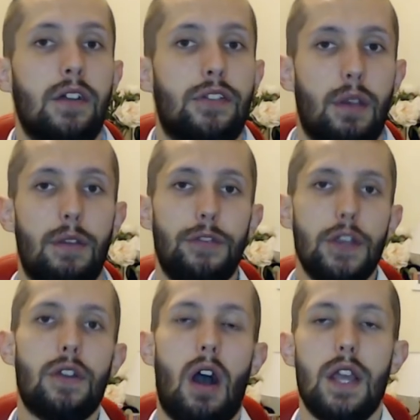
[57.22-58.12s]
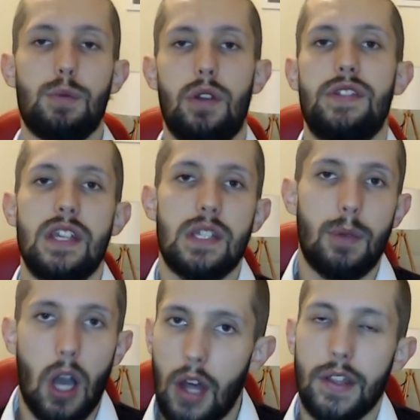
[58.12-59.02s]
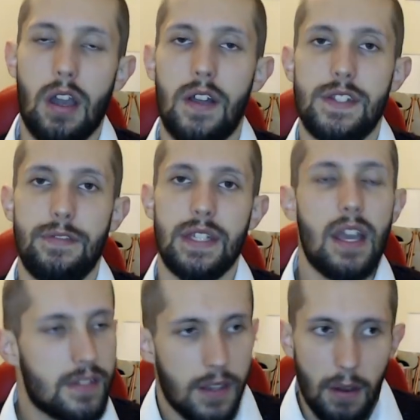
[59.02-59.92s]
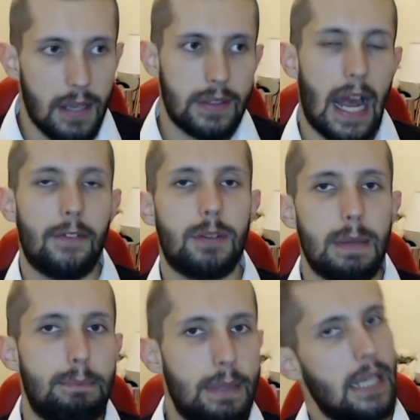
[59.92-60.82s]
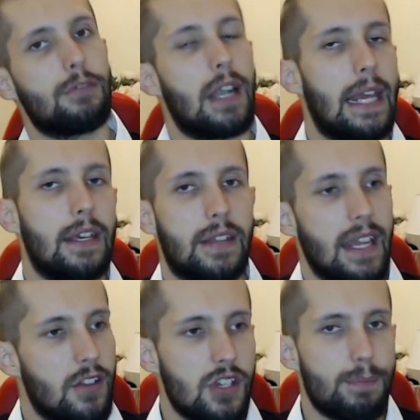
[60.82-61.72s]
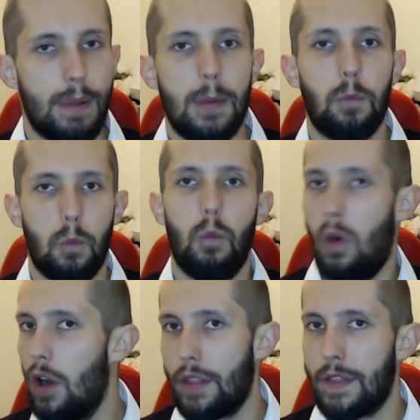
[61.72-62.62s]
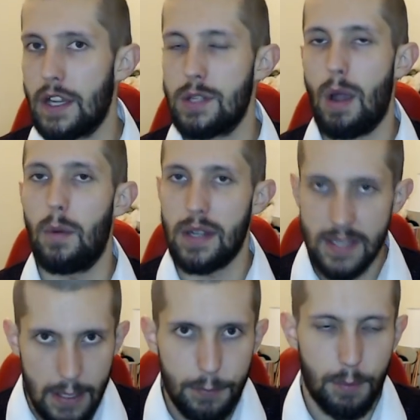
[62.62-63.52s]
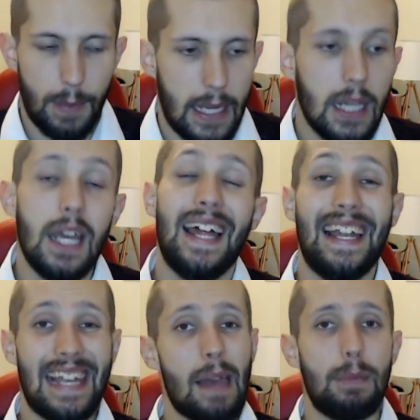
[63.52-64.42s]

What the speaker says: So if you guys want to see some other kinds of videos, they don't even have to be beard related, they can just be other things you might want to see from me, let me